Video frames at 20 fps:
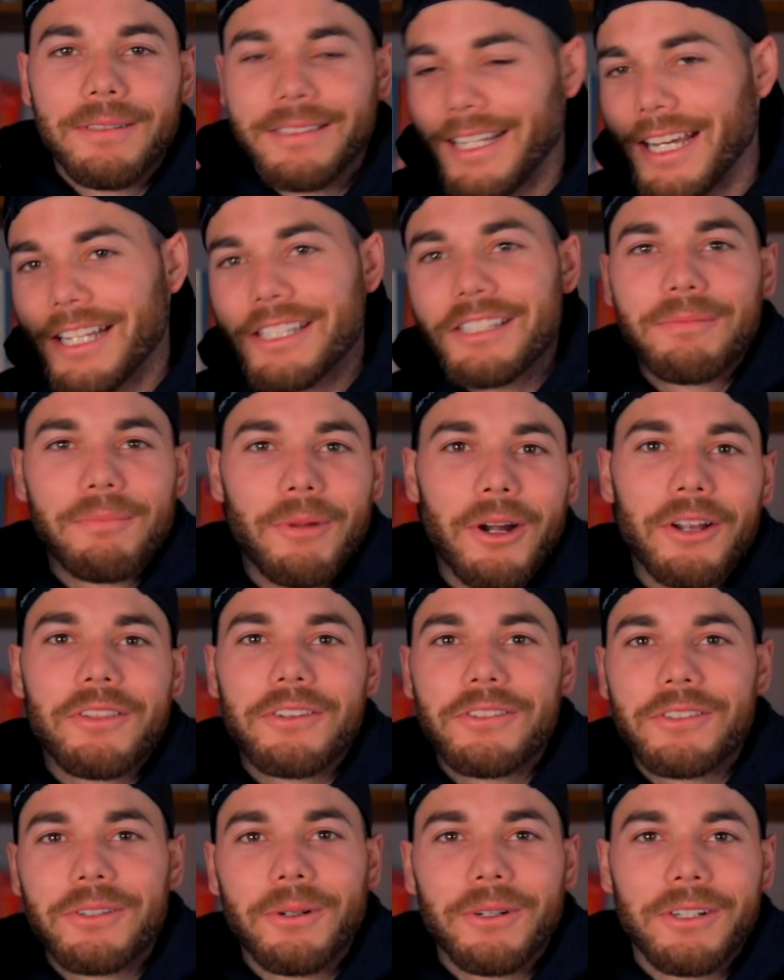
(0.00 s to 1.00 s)
And yes,
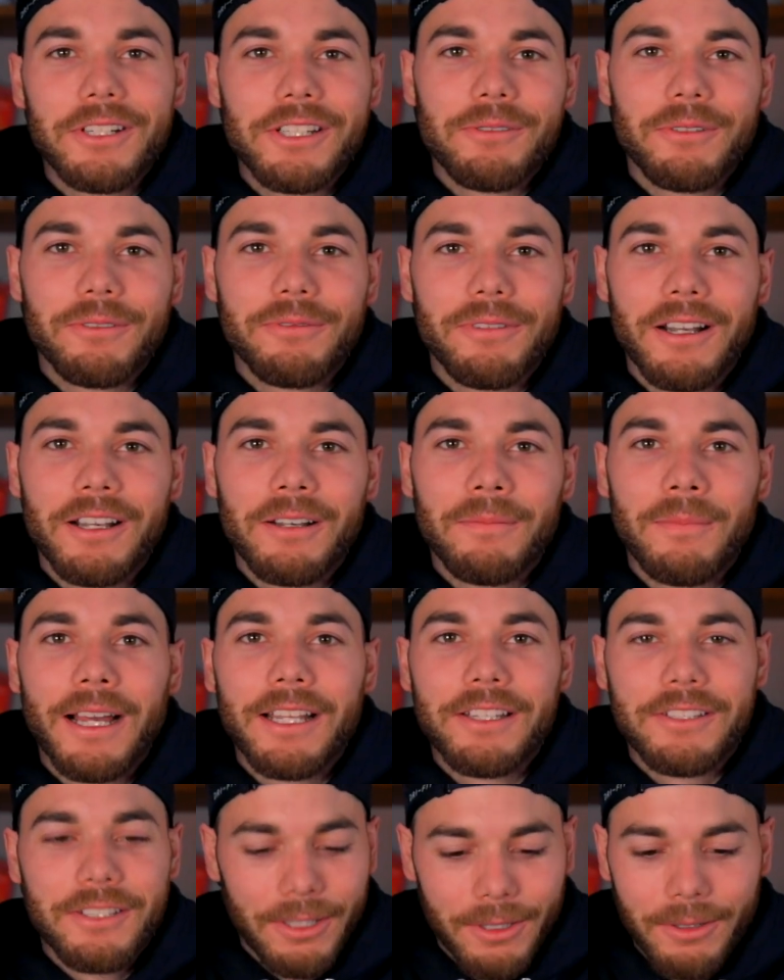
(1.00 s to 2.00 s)
Martha Stewart is a friend of
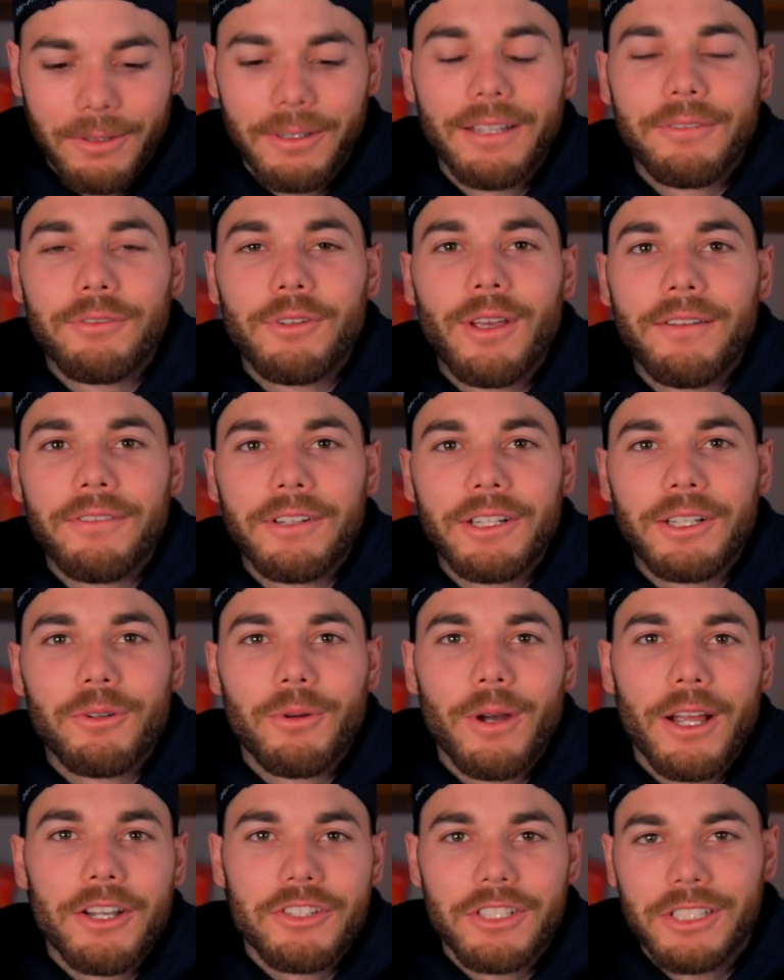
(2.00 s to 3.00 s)
mine, so if you have any
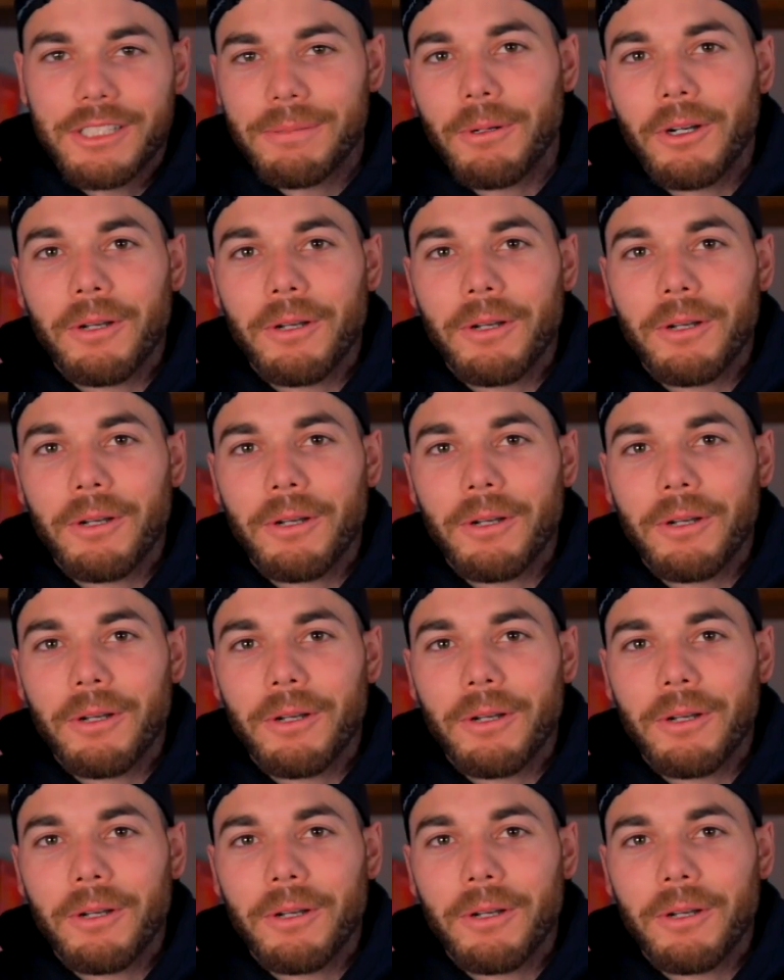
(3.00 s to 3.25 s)
questions,